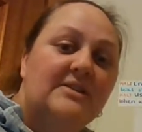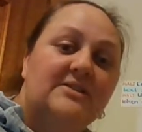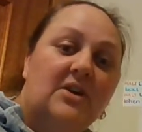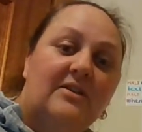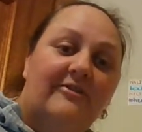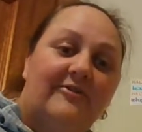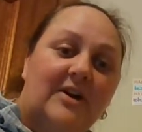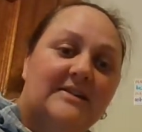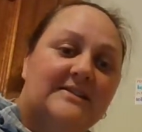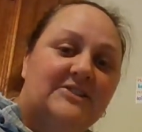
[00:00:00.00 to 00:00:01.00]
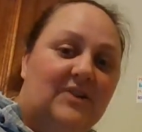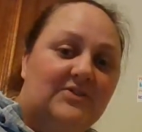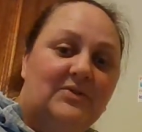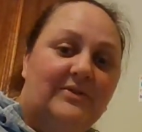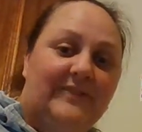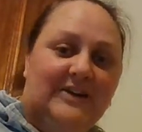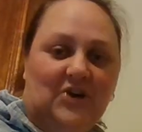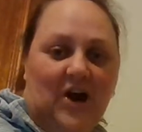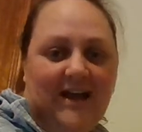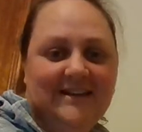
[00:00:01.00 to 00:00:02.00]
So the first structural
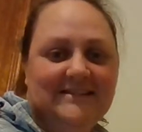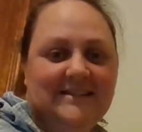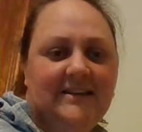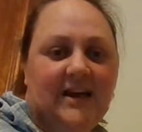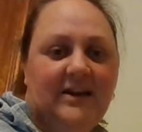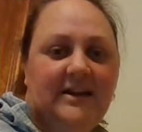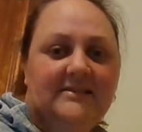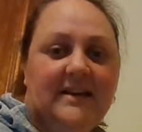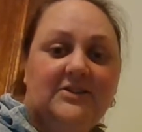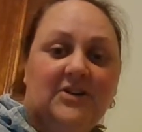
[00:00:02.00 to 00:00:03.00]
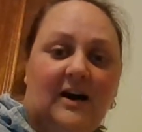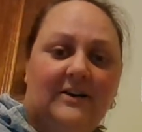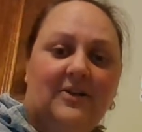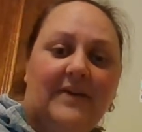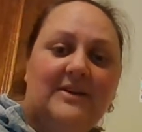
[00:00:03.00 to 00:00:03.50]
feature I can see there is a title,